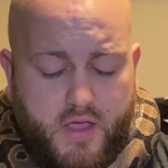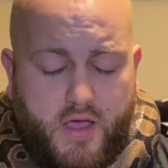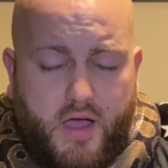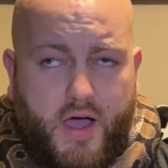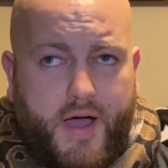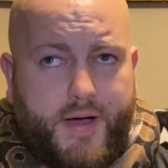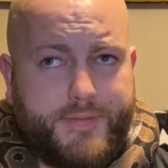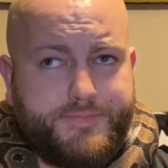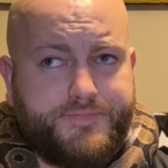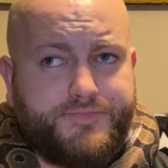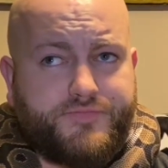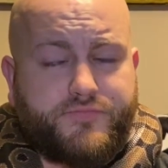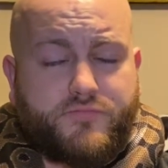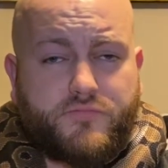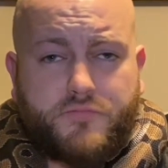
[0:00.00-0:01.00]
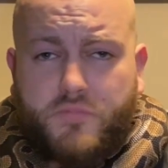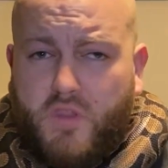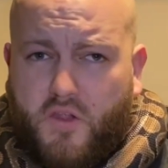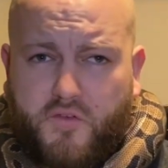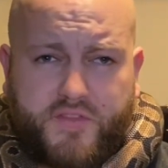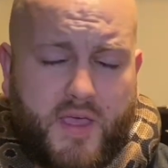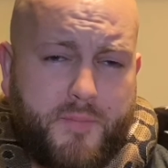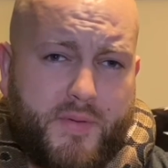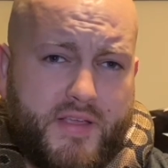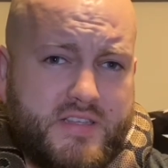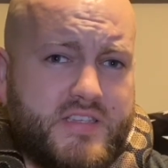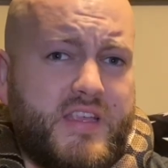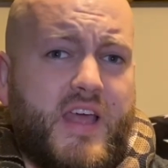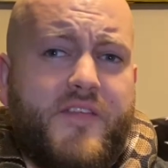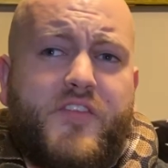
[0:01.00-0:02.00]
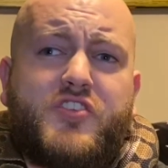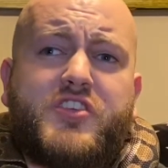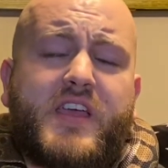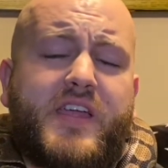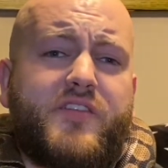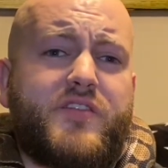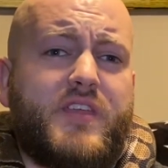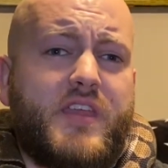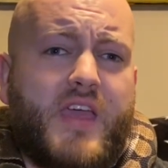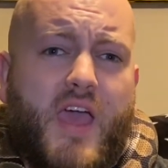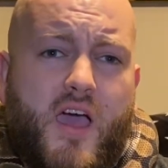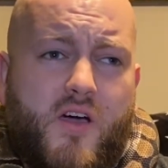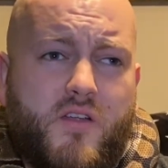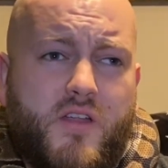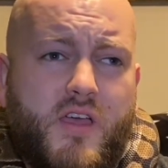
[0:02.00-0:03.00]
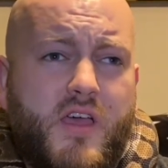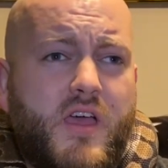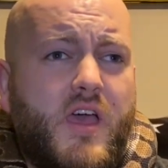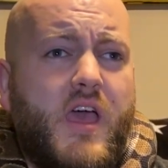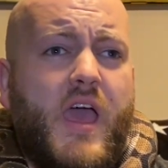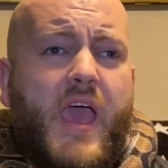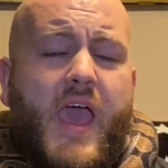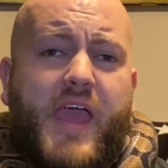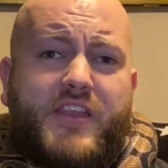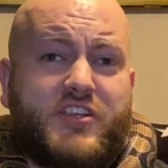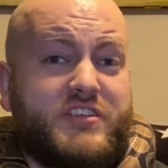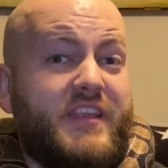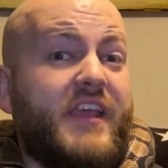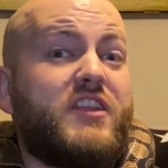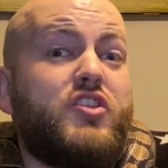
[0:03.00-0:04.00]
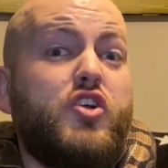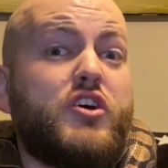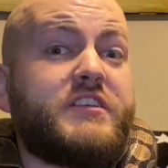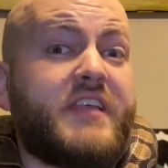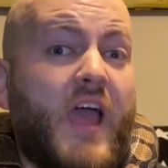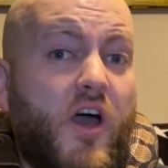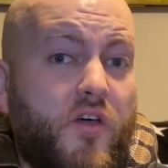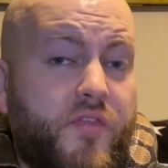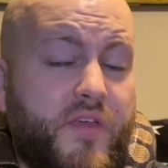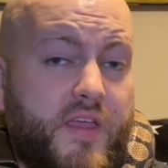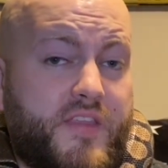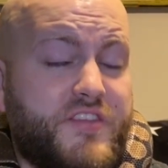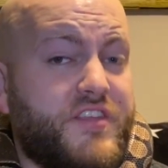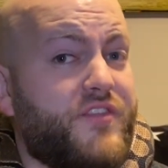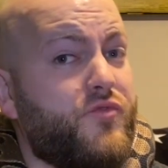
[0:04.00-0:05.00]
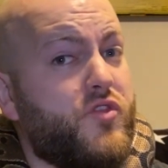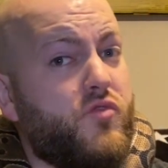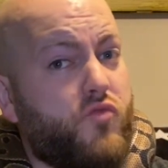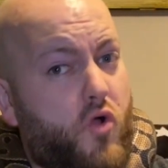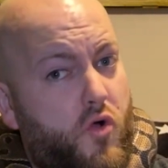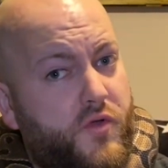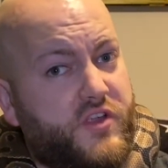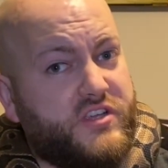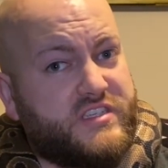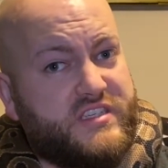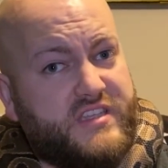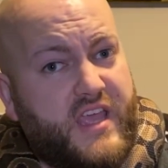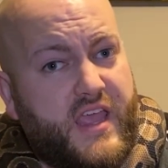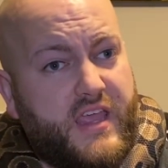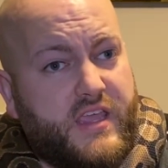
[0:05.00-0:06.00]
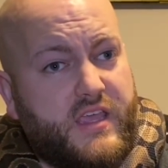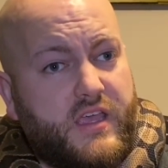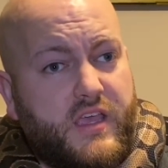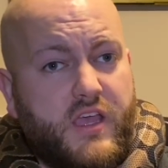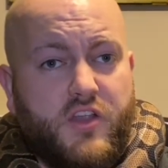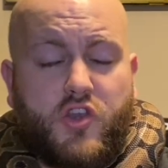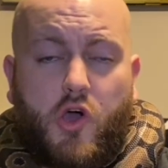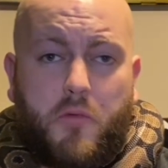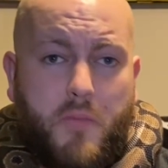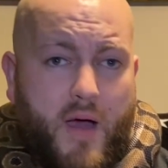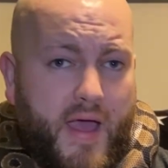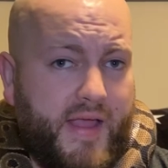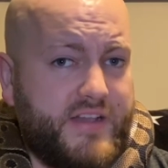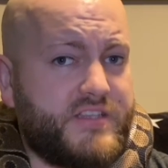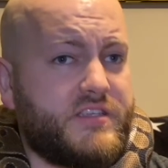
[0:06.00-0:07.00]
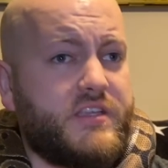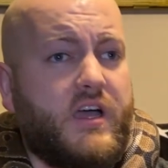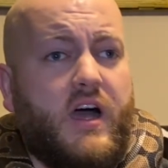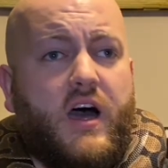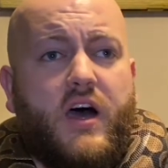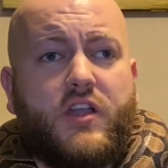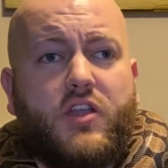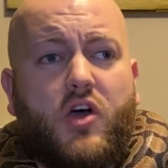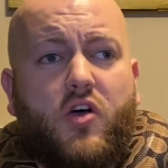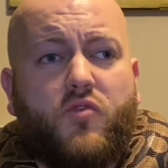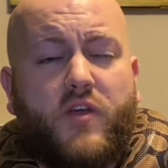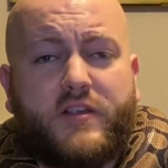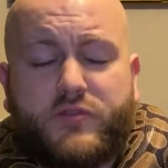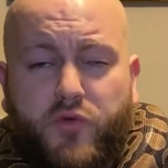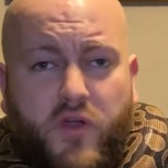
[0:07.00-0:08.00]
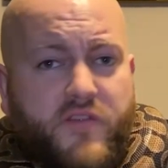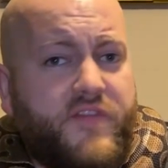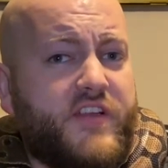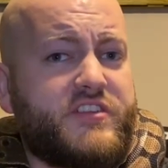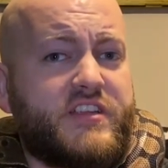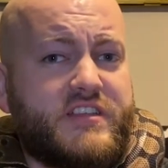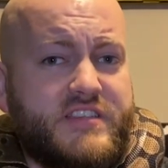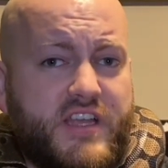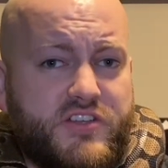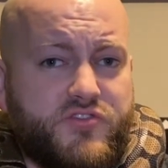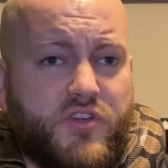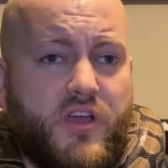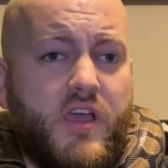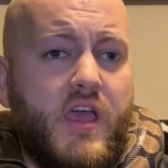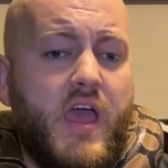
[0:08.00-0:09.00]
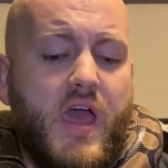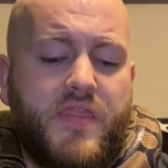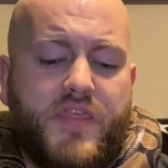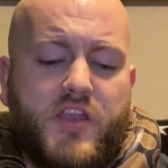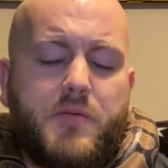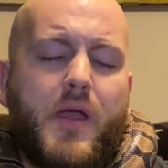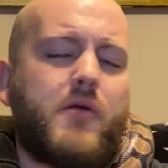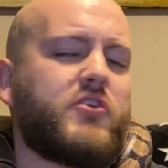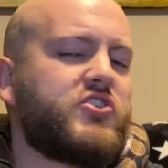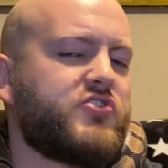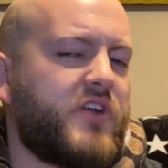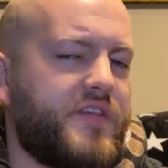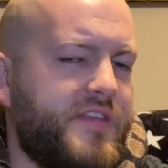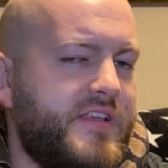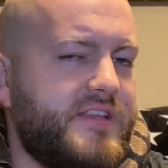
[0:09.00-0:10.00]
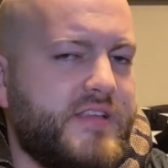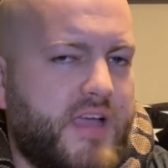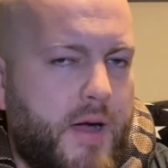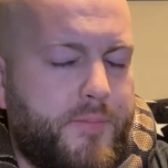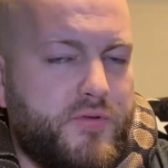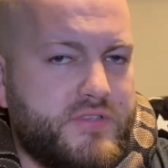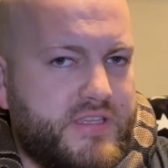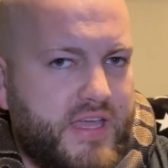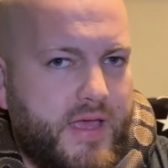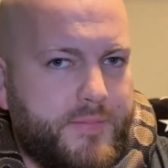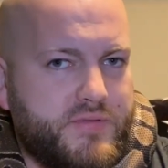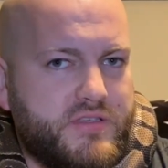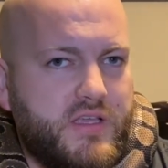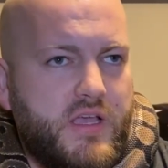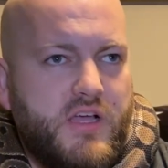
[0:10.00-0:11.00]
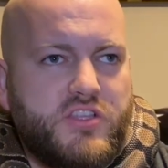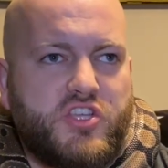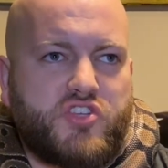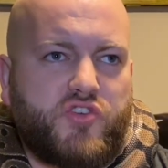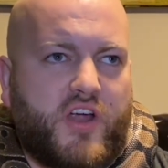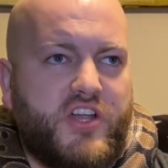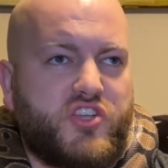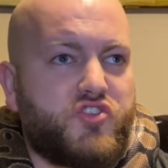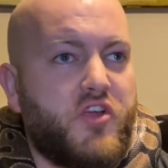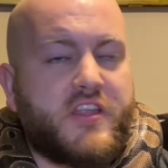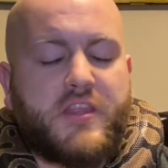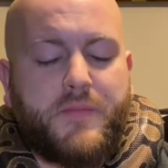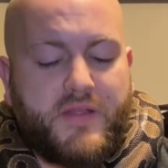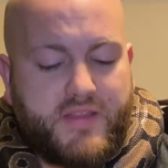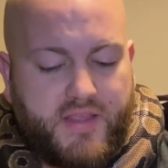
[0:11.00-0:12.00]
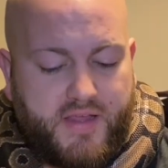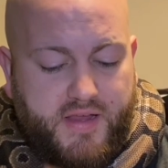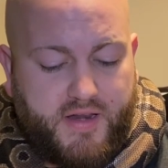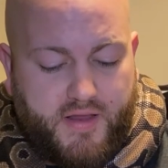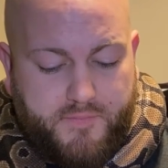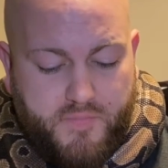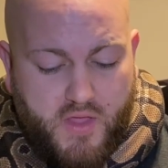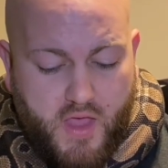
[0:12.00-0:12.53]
That being said, if you check everything out and your snake looks healthy, there's nothing really wrong with your snake, no mites, no respiratory infection, etc., then you might want to try these couple tips to try to trick them into eating.